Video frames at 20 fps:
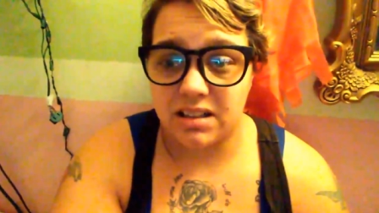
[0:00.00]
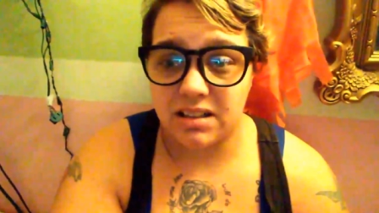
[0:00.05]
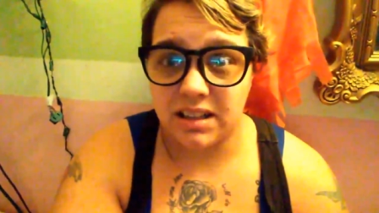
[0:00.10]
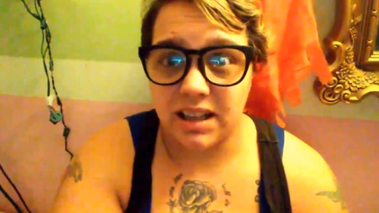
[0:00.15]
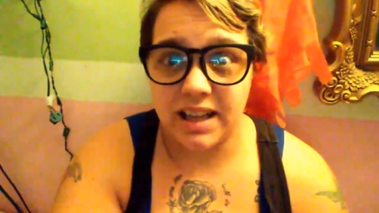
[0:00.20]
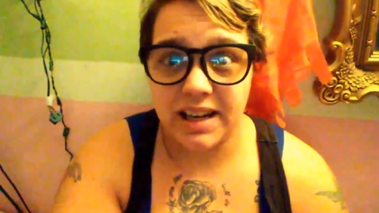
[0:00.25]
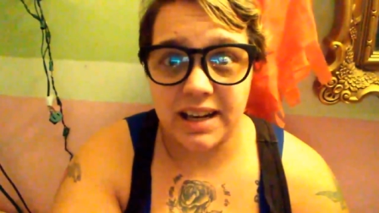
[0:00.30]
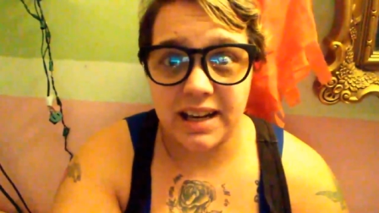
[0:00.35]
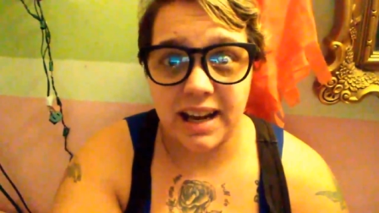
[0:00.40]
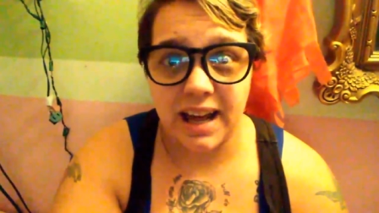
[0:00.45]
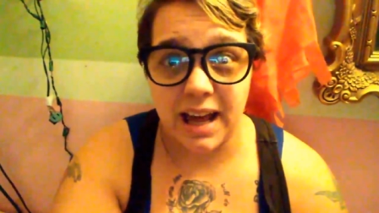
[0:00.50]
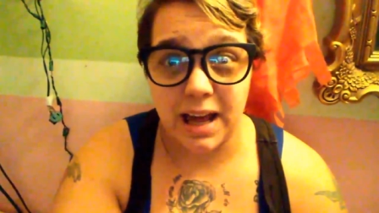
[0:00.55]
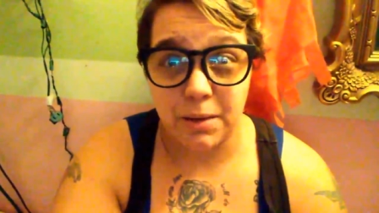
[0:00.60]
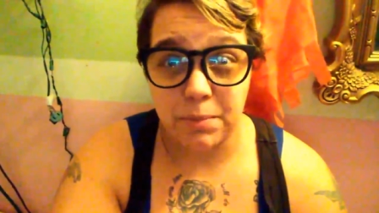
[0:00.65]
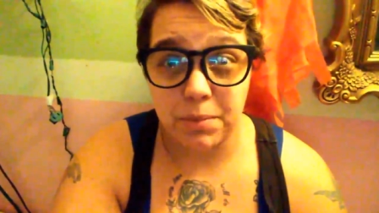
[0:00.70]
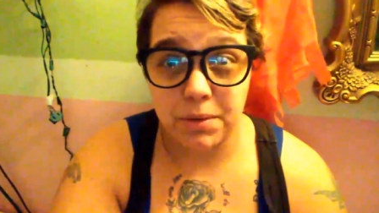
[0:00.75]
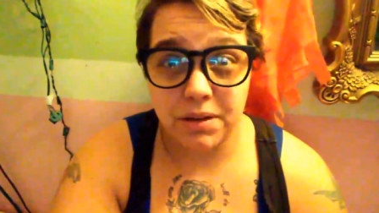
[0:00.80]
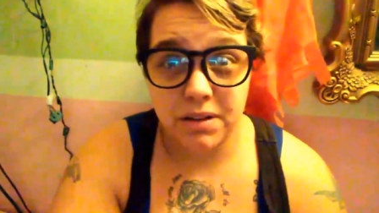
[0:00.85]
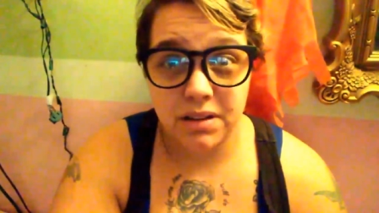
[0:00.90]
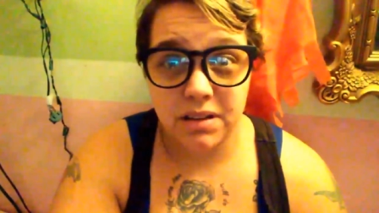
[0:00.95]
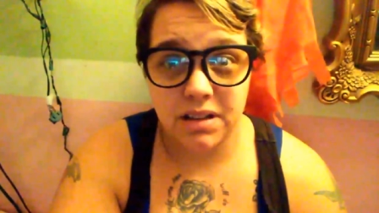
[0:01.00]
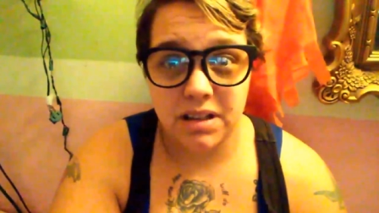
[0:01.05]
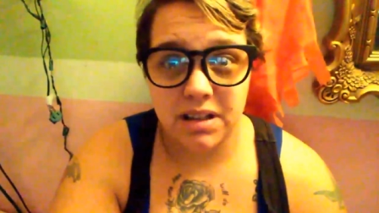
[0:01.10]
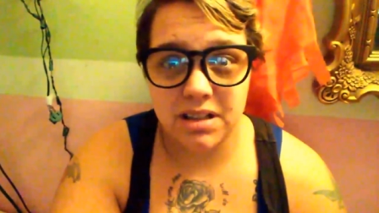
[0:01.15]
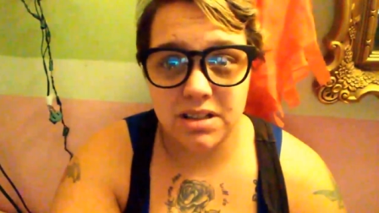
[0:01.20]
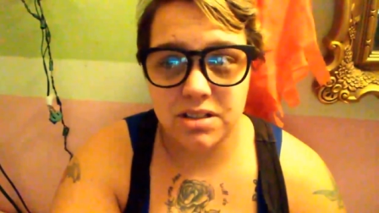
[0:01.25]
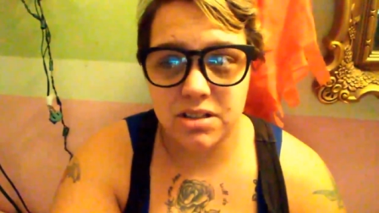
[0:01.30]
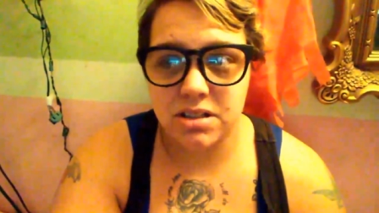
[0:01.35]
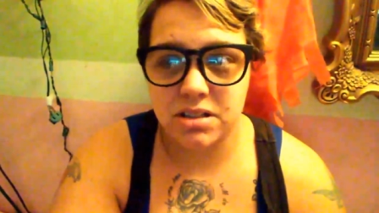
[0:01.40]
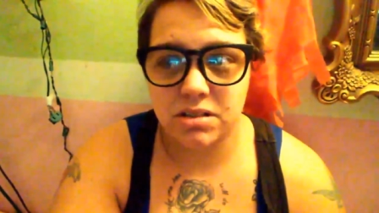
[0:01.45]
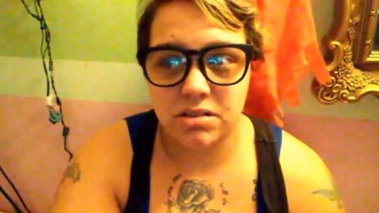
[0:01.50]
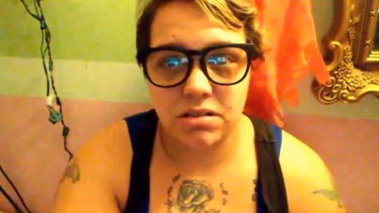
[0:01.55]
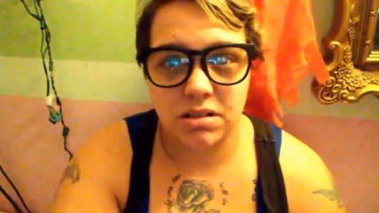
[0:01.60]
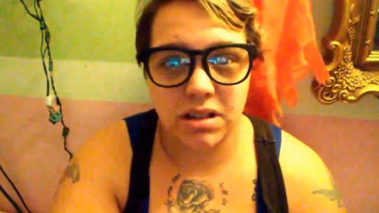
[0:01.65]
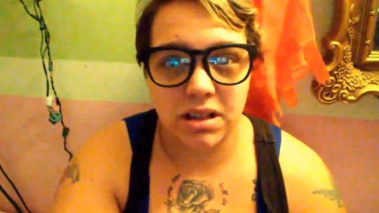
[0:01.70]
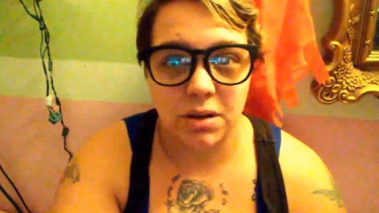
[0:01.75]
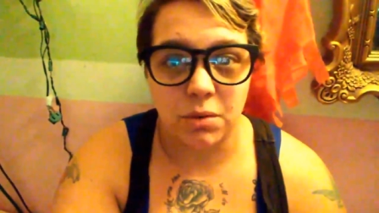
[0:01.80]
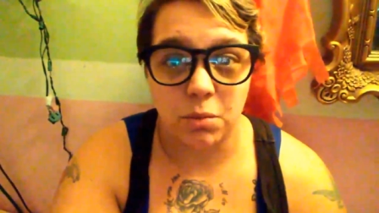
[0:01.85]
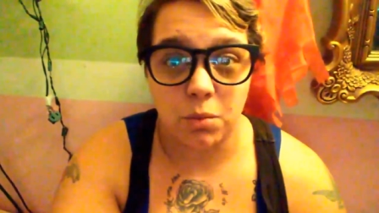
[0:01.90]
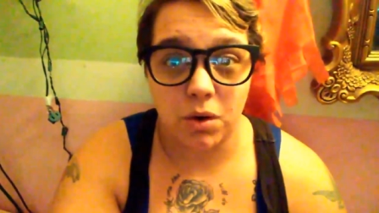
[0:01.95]
let it happen, it's just going
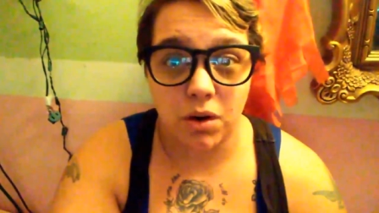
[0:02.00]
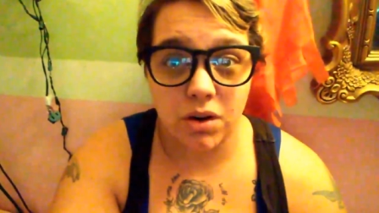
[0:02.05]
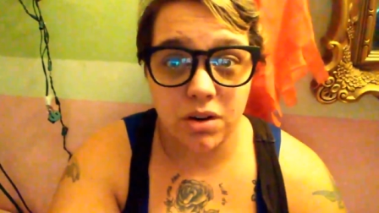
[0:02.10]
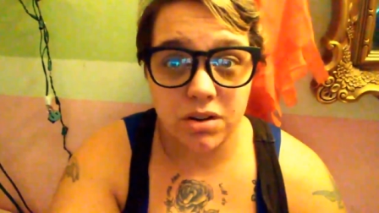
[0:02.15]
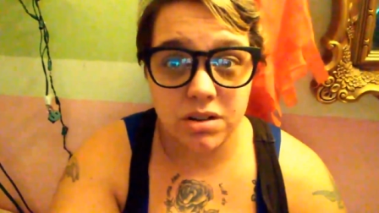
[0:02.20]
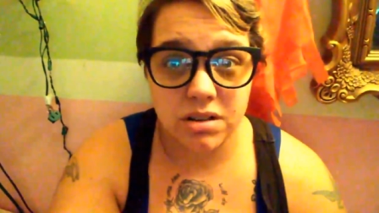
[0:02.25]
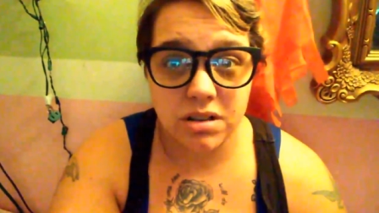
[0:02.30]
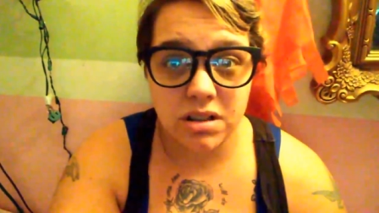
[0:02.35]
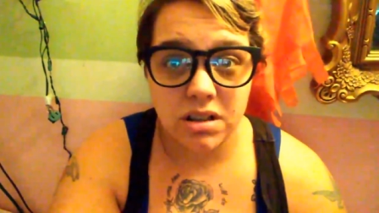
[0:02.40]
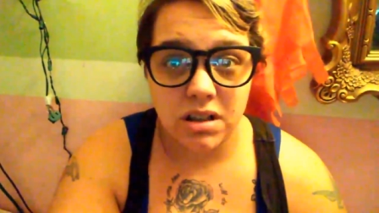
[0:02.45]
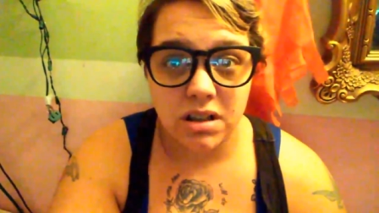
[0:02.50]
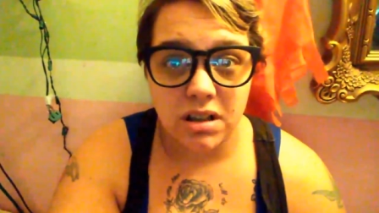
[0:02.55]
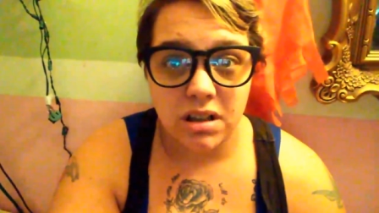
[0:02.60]
to get worse.